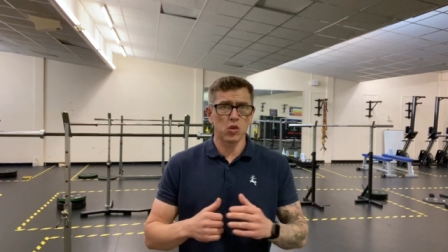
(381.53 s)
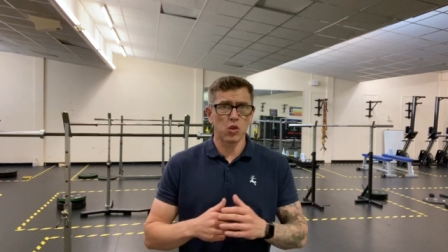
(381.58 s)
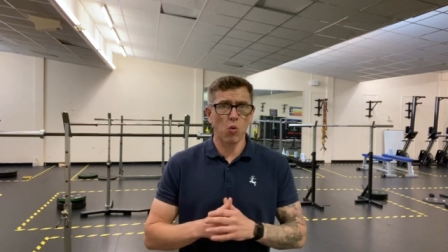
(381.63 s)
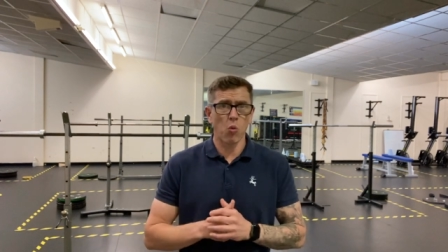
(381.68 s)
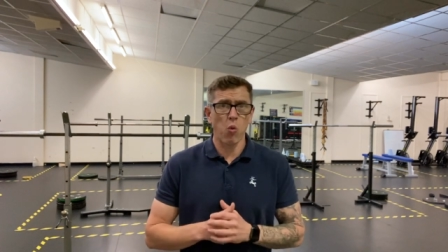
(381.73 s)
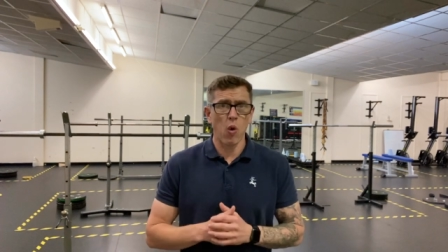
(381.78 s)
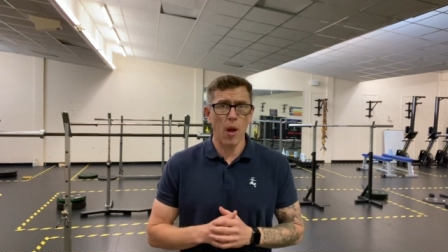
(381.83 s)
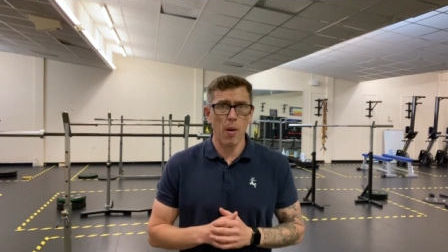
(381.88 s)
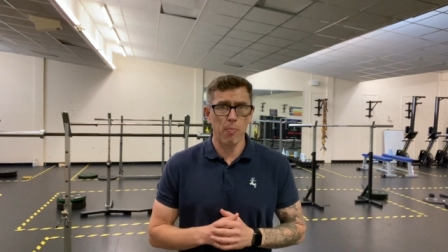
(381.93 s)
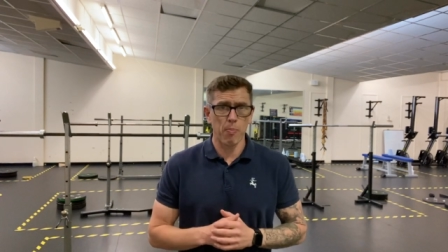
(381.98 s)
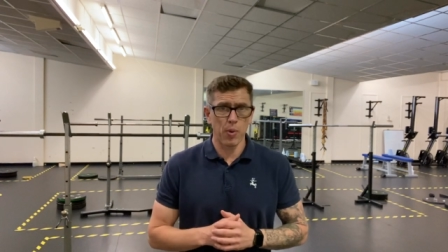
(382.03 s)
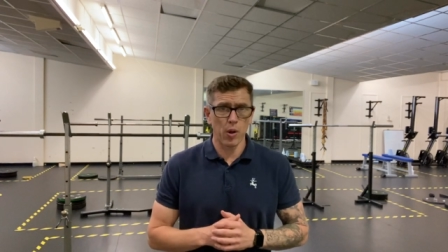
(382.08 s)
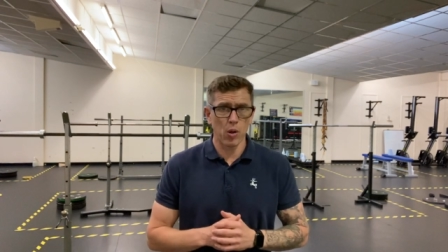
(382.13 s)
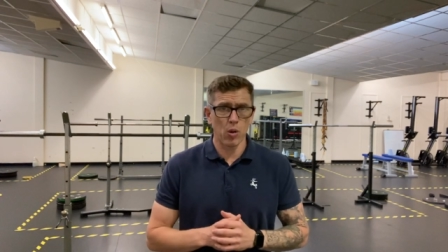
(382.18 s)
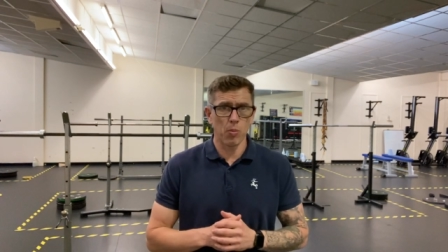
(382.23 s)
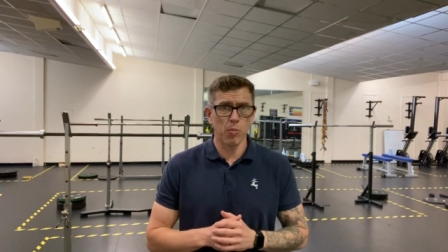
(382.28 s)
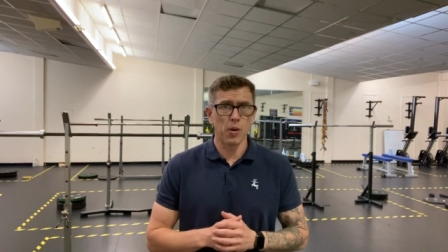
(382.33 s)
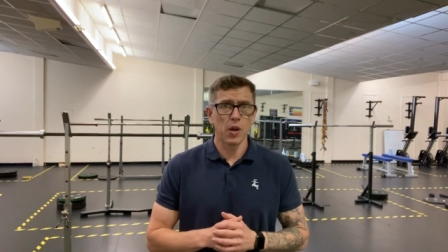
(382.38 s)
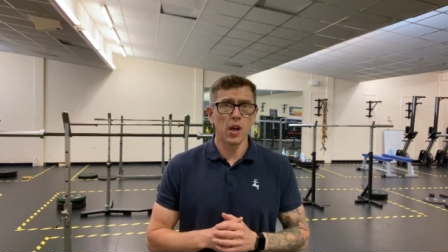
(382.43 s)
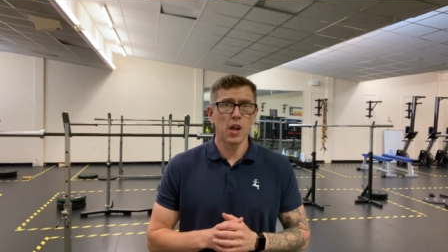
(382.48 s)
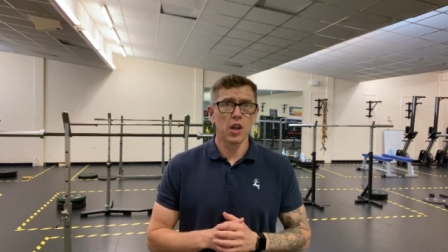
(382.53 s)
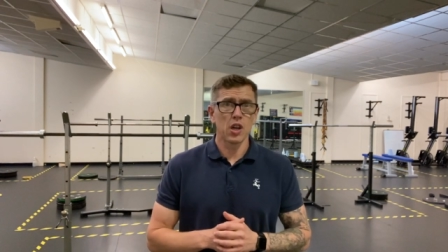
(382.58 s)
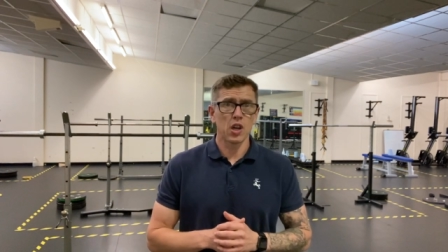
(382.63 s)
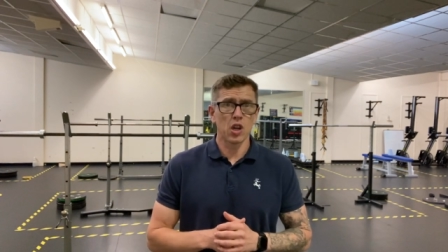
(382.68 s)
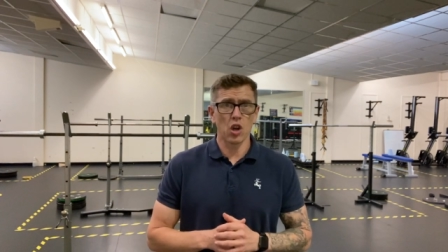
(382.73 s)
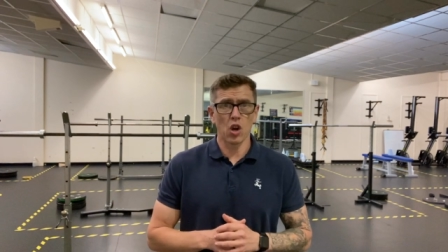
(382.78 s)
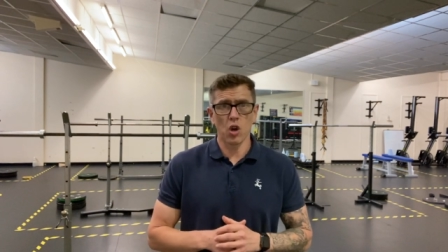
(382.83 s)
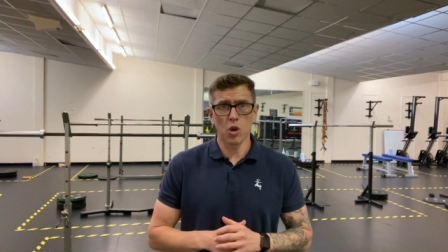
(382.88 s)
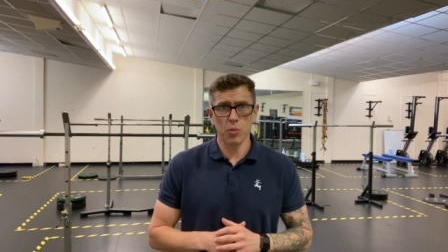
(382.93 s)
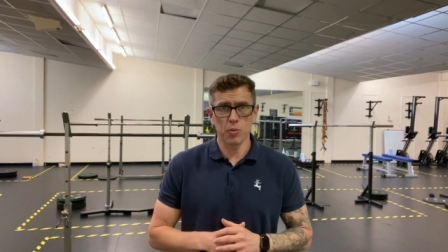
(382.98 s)
the wet bulb
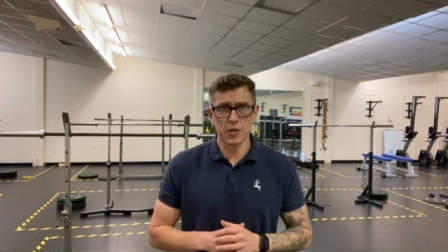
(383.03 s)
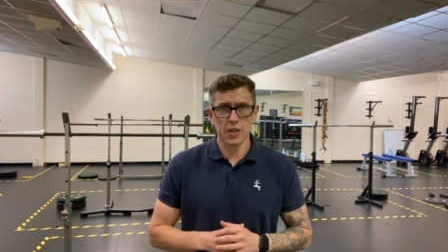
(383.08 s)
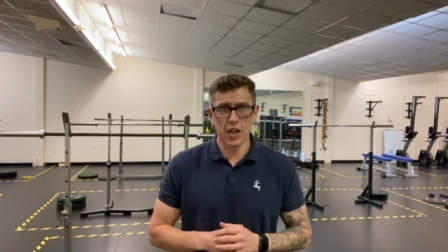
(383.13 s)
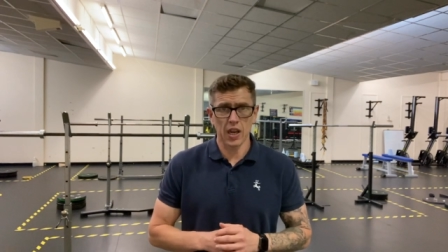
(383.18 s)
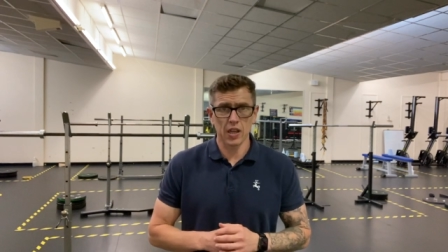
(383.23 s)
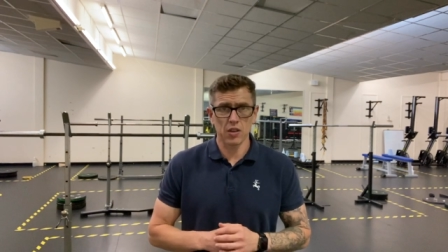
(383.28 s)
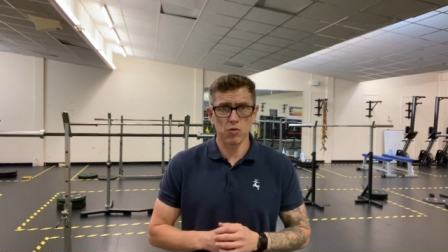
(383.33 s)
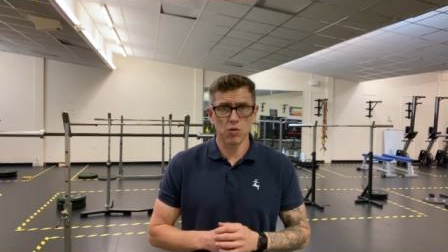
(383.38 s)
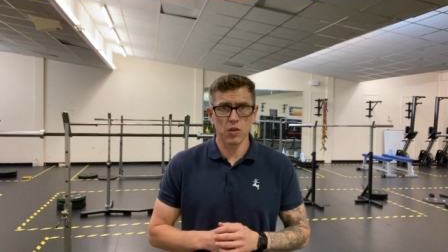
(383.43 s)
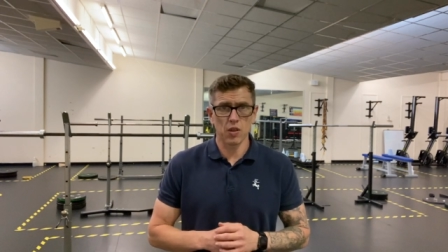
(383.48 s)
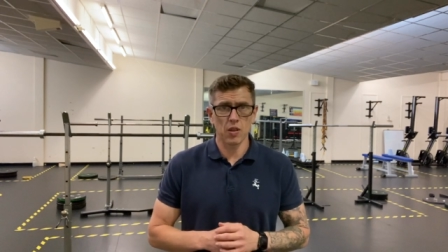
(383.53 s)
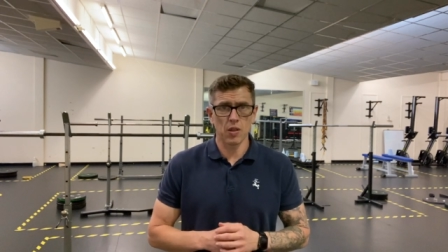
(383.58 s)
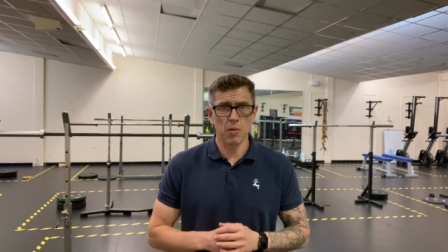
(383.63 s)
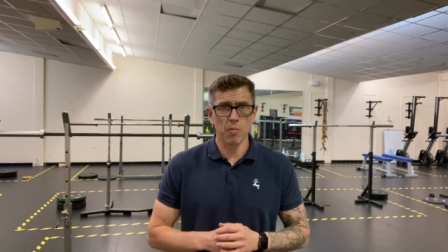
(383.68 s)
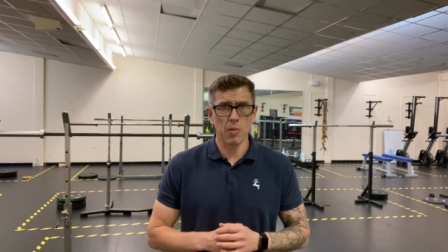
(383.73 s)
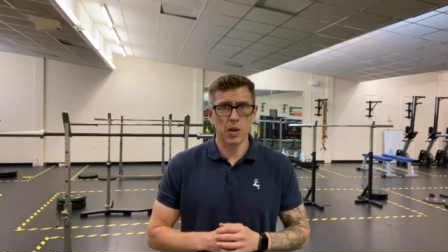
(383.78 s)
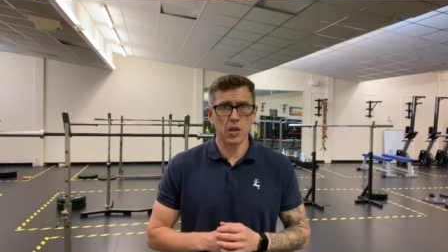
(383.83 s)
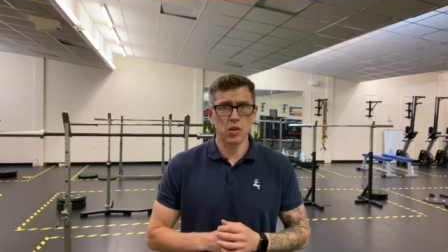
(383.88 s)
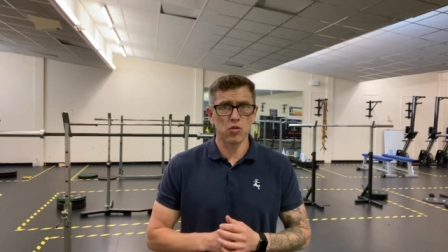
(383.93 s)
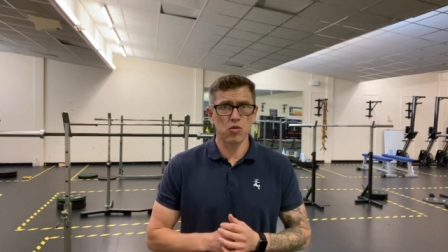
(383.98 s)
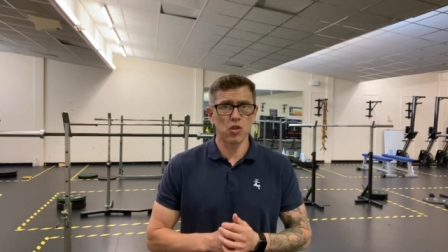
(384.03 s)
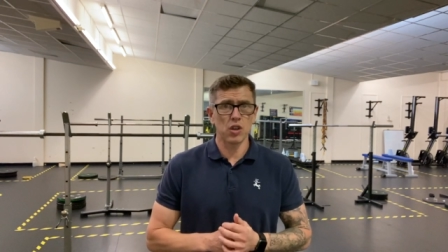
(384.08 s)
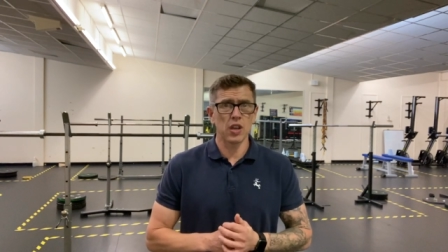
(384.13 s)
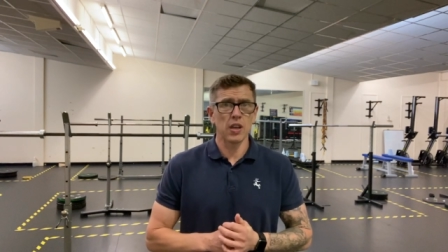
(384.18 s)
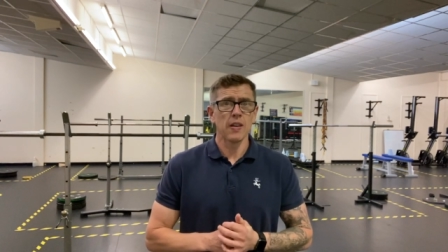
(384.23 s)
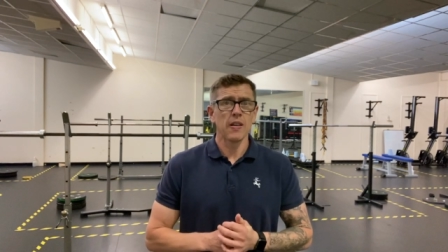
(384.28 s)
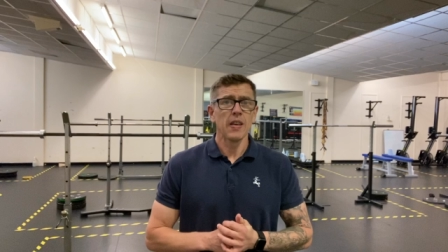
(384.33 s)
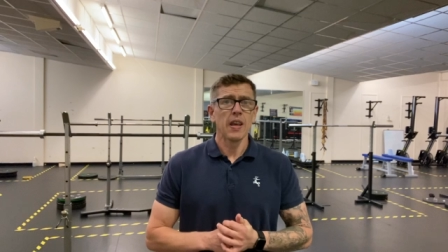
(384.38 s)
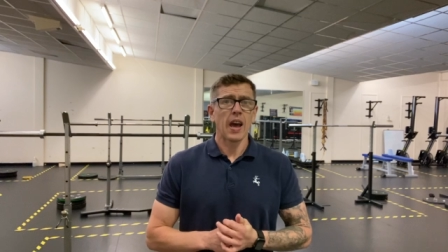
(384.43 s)
globe test within the military.